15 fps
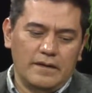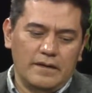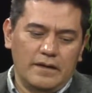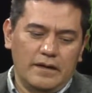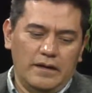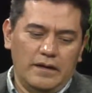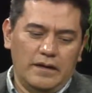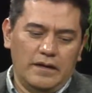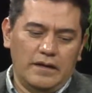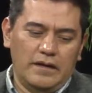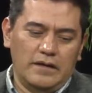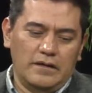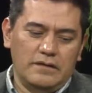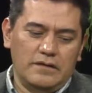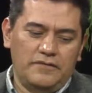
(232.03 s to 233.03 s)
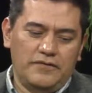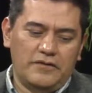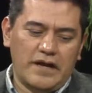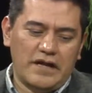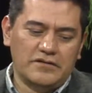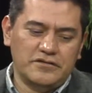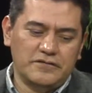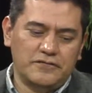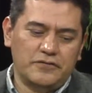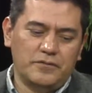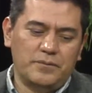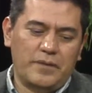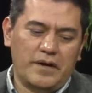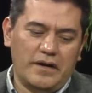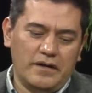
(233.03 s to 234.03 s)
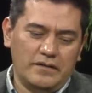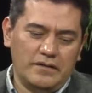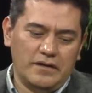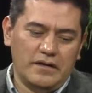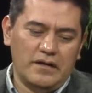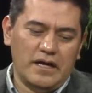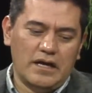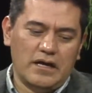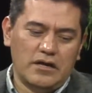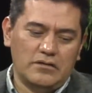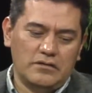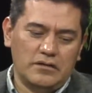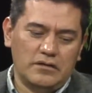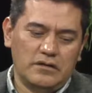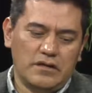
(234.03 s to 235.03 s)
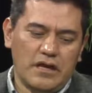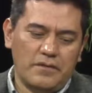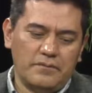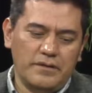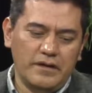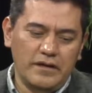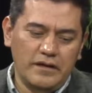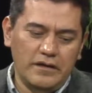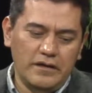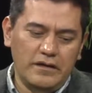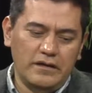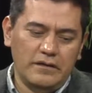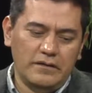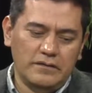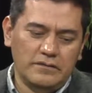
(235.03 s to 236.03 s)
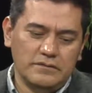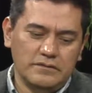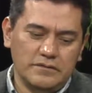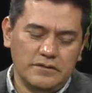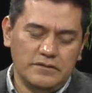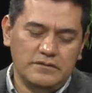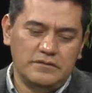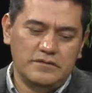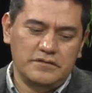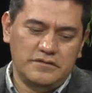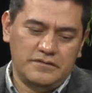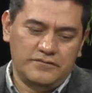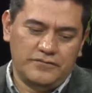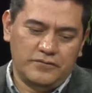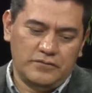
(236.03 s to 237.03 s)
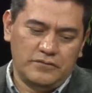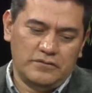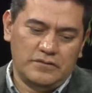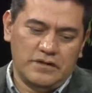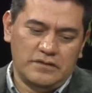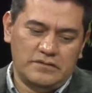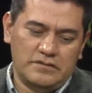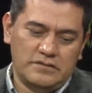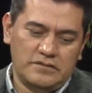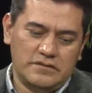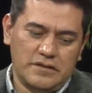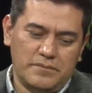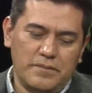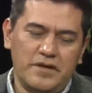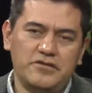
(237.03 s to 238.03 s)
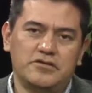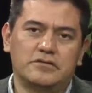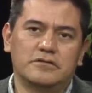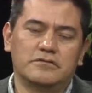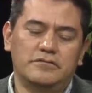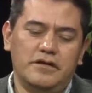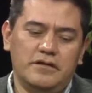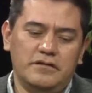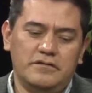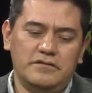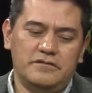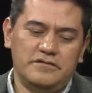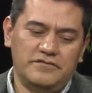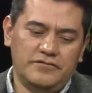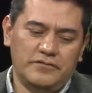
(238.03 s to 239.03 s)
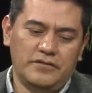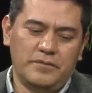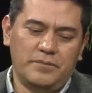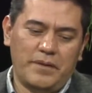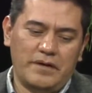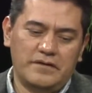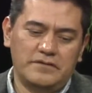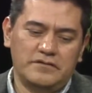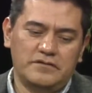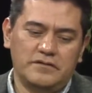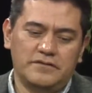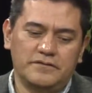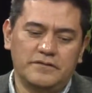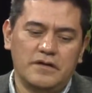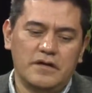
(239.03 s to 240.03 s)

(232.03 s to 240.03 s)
And deferred action for parental accountability. This is for, as I mentioned already, this is for the parents of